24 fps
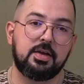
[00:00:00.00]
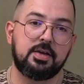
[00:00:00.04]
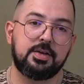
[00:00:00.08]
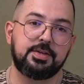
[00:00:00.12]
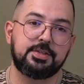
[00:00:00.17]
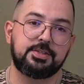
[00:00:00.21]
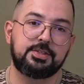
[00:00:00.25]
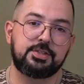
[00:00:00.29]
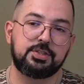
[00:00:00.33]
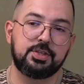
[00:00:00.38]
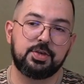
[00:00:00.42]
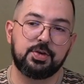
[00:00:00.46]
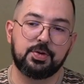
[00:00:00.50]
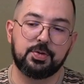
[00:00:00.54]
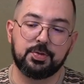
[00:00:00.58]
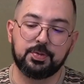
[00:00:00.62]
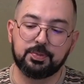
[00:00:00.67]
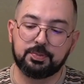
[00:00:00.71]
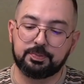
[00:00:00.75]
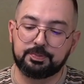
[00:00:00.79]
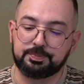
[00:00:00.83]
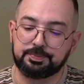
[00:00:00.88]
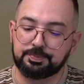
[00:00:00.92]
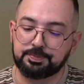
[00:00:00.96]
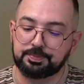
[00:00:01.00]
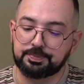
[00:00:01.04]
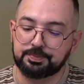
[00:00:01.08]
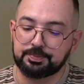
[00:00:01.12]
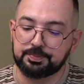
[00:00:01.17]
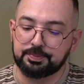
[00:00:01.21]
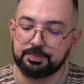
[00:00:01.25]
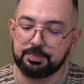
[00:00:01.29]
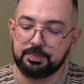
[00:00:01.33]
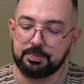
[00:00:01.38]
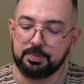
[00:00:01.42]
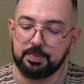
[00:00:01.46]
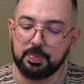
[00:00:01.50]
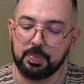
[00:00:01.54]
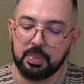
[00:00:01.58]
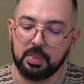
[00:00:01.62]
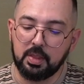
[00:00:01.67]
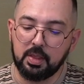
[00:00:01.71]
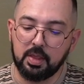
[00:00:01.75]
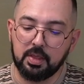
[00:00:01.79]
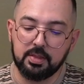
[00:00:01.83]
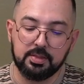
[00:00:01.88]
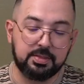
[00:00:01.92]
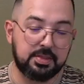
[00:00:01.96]
So
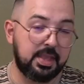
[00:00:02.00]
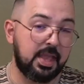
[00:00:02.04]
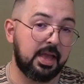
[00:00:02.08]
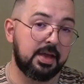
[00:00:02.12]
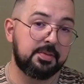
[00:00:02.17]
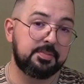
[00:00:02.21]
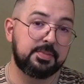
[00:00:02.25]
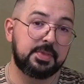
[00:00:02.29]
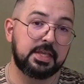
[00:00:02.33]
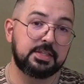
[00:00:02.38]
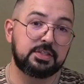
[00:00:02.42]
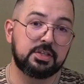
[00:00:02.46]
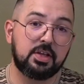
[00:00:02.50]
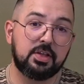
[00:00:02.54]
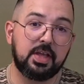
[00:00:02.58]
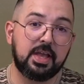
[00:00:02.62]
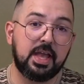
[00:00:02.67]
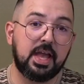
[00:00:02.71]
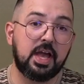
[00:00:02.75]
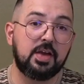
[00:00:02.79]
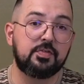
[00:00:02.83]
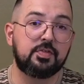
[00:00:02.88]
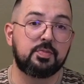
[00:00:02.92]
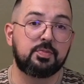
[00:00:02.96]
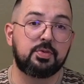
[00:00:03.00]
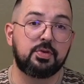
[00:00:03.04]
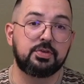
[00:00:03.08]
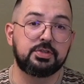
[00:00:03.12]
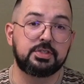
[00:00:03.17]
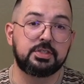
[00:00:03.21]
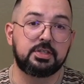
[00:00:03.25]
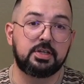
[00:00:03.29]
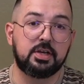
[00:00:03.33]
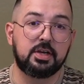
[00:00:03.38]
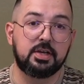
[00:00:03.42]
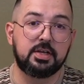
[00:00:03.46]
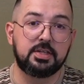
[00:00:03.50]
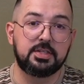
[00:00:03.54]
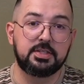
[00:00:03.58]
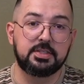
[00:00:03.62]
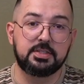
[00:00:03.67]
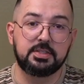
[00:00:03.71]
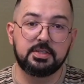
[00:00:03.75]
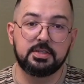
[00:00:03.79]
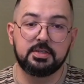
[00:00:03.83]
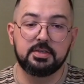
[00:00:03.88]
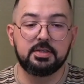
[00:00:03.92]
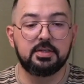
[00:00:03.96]
yeah, that's all I have for pros and
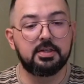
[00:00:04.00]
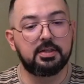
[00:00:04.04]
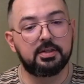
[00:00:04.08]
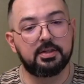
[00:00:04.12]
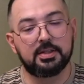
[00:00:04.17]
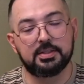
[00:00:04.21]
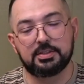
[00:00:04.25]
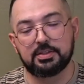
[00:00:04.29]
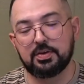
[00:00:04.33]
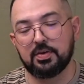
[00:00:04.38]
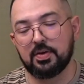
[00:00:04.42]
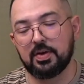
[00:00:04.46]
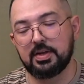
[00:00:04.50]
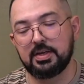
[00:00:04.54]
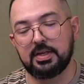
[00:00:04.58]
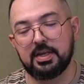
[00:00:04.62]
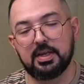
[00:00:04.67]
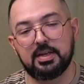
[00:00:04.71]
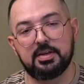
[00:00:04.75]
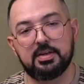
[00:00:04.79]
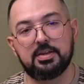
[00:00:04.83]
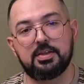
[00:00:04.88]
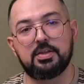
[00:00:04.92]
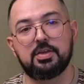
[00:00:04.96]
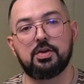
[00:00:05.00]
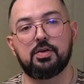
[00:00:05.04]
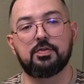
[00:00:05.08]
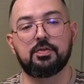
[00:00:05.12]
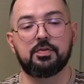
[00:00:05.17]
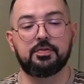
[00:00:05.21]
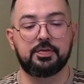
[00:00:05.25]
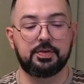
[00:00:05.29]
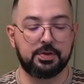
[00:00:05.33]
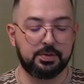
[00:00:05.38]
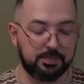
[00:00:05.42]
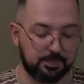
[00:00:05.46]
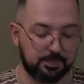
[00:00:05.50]
cons. Let's go ahead and get into the overview.